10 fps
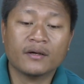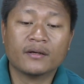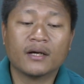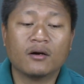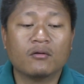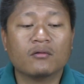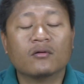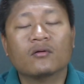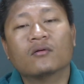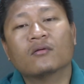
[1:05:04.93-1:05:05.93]
Now,
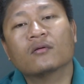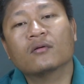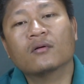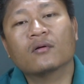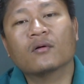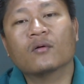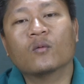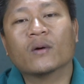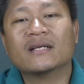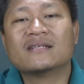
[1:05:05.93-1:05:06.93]

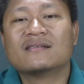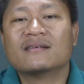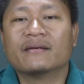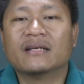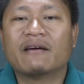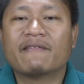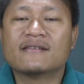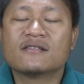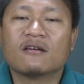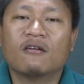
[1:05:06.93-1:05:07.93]
what is the
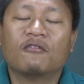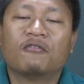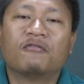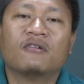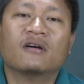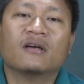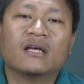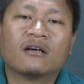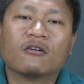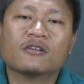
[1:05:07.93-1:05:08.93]
relevance of
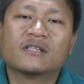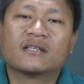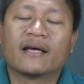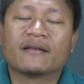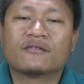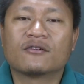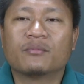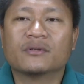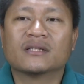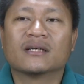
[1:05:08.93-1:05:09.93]
ecological
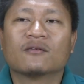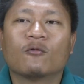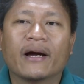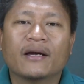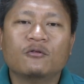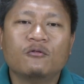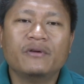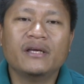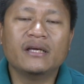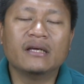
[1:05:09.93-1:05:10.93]
anthropology, and why do
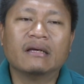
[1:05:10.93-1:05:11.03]
we